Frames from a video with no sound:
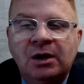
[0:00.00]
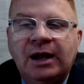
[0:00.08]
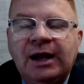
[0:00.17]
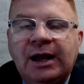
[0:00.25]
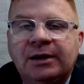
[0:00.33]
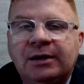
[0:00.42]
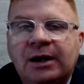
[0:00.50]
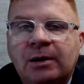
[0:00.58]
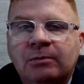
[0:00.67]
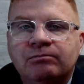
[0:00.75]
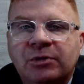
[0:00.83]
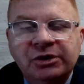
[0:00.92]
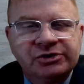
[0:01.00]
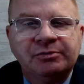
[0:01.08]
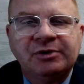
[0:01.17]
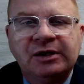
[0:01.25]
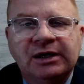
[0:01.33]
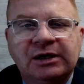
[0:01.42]
And here's
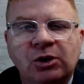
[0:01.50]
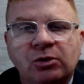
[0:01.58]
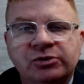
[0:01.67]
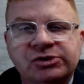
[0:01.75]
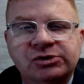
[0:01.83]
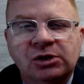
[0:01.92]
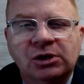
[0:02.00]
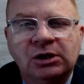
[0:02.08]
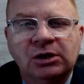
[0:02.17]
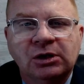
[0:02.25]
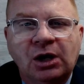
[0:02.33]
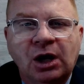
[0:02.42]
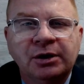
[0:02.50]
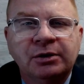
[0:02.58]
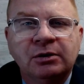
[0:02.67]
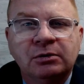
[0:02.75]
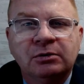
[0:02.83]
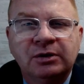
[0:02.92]
something that goes
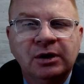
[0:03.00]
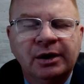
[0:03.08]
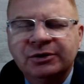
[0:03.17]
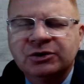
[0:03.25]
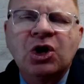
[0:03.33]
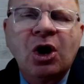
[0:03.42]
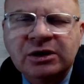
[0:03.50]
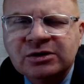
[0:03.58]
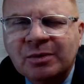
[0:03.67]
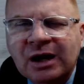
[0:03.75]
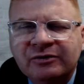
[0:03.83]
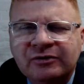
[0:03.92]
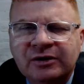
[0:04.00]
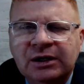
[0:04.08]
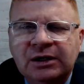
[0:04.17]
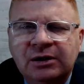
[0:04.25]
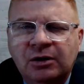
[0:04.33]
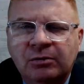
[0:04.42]
untalked about
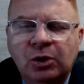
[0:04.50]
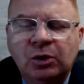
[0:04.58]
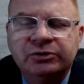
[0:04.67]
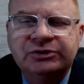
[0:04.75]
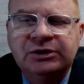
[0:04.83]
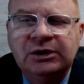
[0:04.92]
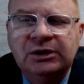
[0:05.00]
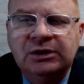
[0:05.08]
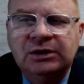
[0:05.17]
in the most